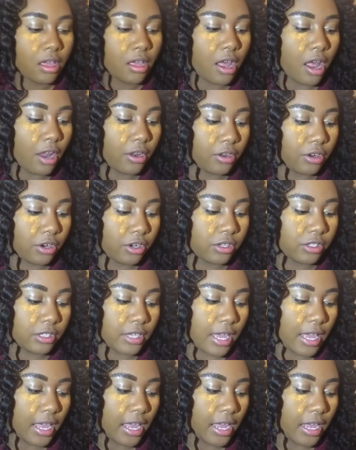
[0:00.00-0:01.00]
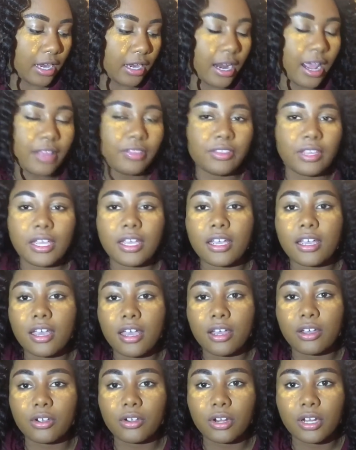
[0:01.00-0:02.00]
colors, and I think a
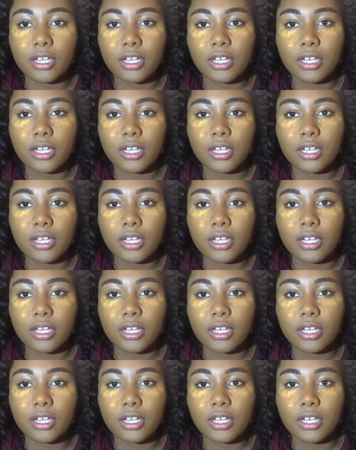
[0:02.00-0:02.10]
cut